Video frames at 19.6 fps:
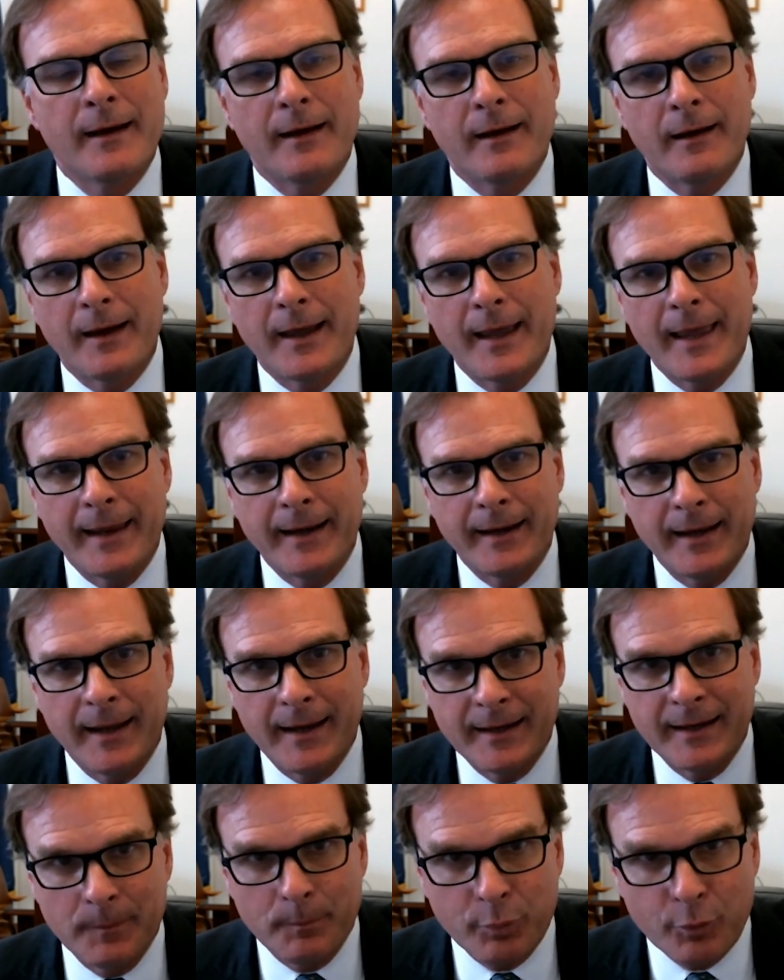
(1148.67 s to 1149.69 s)

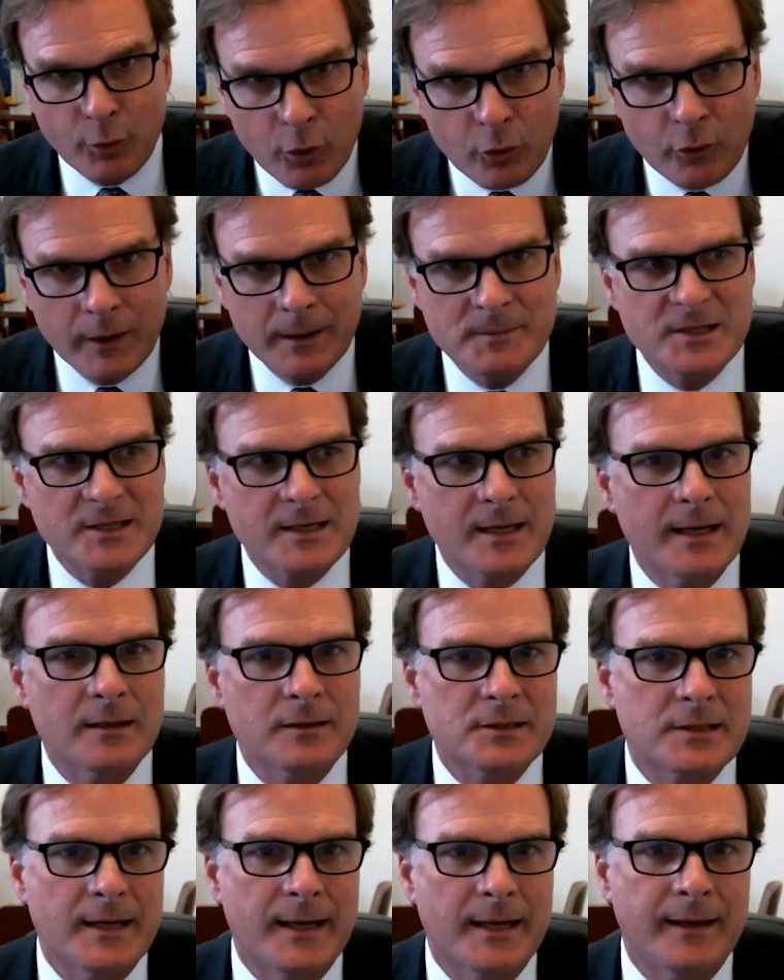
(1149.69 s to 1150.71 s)
and at program scales.